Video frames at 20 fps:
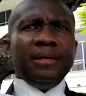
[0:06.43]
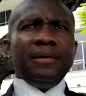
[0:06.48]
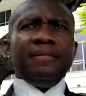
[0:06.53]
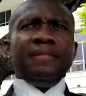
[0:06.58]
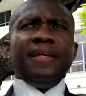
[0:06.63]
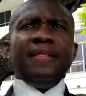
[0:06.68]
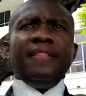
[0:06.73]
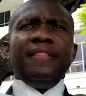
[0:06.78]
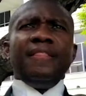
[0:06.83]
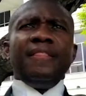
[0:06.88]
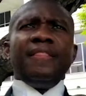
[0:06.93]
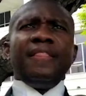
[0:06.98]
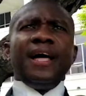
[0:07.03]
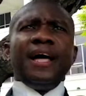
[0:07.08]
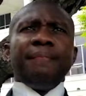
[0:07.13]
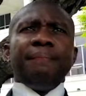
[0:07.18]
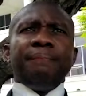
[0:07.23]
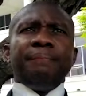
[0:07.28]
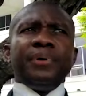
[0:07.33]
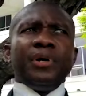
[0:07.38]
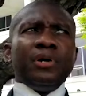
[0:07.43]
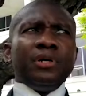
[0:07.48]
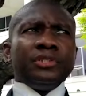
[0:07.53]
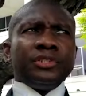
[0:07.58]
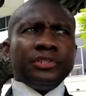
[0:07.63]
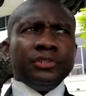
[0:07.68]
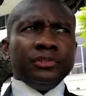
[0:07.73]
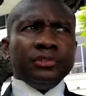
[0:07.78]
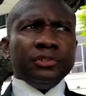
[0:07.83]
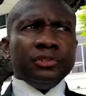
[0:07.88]
then that
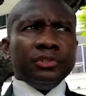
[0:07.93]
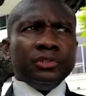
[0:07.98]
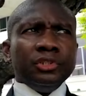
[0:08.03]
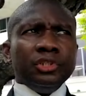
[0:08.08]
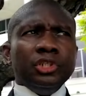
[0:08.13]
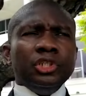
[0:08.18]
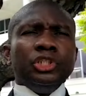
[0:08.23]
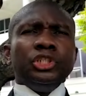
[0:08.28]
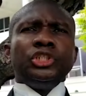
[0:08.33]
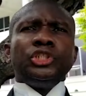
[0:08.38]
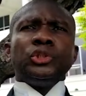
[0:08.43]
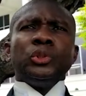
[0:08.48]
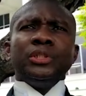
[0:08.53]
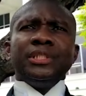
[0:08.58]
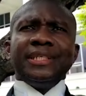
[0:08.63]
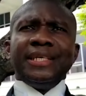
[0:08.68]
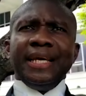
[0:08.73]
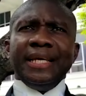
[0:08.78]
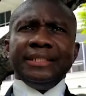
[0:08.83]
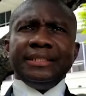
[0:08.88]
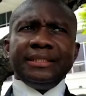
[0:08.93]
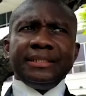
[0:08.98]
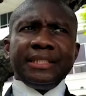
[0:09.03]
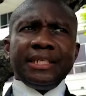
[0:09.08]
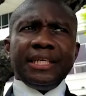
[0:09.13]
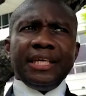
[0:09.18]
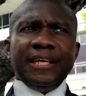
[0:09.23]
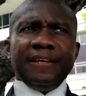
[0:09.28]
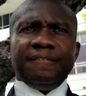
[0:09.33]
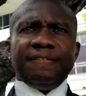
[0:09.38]
person should get
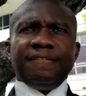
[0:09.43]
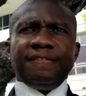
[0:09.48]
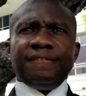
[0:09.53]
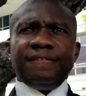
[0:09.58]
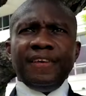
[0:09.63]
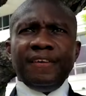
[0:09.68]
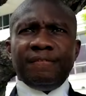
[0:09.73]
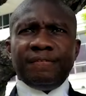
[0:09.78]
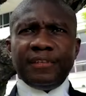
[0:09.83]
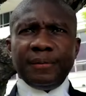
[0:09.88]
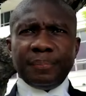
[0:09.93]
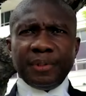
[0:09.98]
a 50%